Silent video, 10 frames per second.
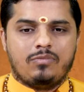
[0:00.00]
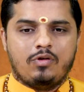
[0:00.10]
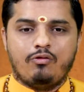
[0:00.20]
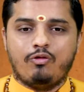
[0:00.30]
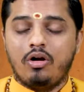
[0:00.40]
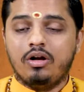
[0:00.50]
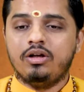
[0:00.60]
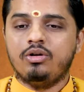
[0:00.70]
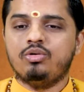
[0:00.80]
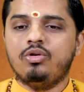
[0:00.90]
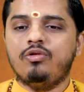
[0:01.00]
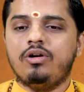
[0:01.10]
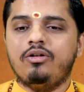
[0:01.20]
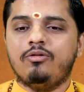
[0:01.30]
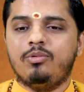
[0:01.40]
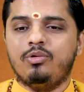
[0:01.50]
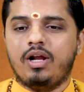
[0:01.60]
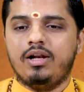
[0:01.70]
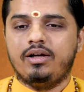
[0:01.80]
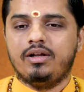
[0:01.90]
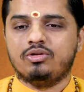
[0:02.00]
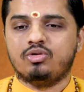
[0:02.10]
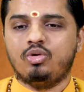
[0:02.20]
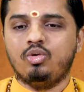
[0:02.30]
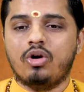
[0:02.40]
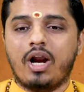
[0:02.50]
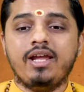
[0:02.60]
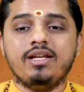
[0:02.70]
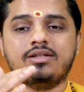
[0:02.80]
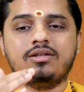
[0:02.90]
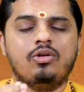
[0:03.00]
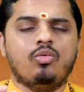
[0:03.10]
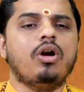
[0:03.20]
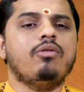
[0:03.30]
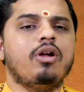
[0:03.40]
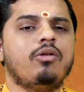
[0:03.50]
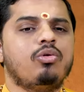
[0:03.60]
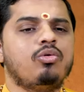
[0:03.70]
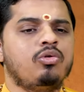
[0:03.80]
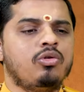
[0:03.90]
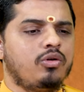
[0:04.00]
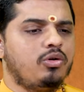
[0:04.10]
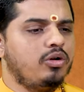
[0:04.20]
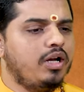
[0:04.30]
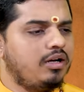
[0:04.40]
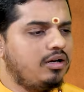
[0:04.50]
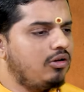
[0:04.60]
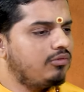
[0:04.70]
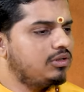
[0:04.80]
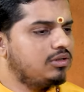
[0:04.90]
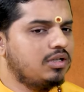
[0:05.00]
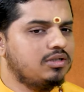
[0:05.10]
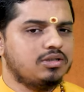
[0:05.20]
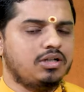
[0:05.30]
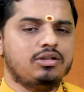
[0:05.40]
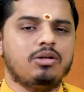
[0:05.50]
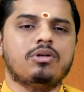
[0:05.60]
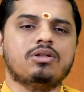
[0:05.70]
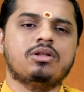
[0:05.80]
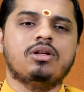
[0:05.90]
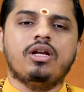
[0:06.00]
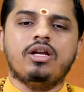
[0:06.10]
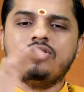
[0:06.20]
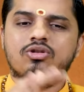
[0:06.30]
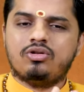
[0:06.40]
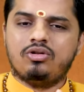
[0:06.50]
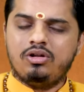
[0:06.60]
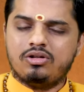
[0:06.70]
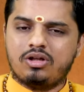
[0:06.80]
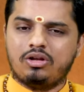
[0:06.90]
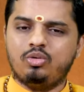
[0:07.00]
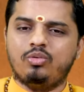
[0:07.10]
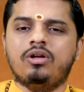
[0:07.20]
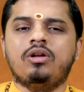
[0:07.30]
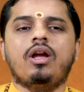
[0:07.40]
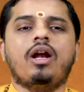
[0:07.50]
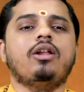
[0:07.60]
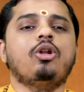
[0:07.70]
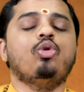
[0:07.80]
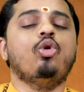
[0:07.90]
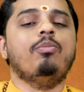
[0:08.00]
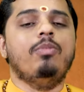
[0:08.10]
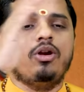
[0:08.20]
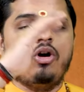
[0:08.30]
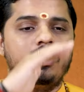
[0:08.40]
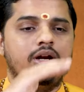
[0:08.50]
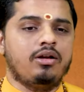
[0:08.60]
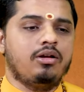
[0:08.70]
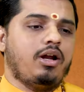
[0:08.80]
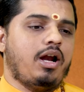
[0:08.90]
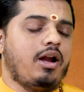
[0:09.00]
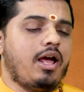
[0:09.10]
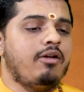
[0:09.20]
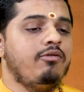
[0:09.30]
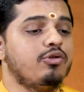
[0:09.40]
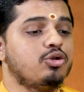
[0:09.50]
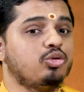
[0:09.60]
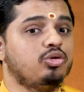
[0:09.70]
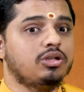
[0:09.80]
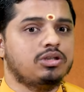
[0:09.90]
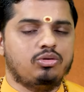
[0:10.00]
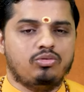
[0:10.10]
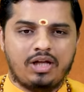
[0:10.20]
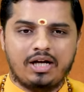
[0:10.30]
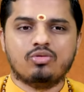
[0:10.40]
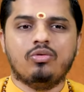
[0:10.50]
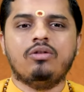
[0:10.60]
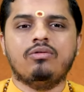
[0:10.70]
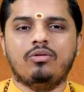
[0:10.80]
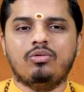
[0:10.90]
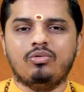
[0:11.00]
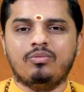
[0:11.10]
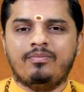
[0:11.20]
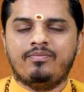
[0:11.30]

We have fallen into the world of plurality. So to rise, what we have to do? We have to get rid of this rajas and tamas, instill sattva and then go beyond it and have vishuddha sattva. That's what we have to do.